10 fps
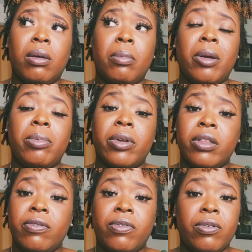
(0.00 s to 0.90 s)
My
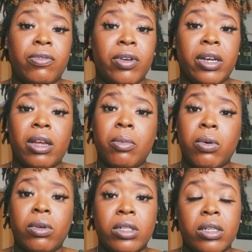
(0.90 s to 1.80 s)
breathing feel funny. I'm
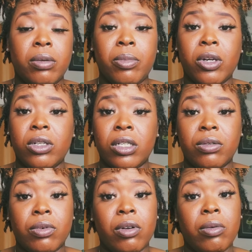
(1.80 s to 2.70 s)
going to the emergency
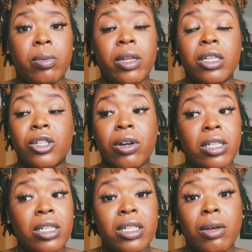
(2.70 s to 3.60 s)
room. And it's crazy
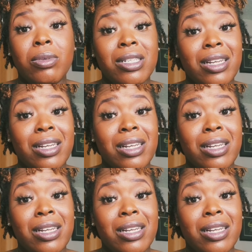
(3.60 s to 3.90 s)
because I was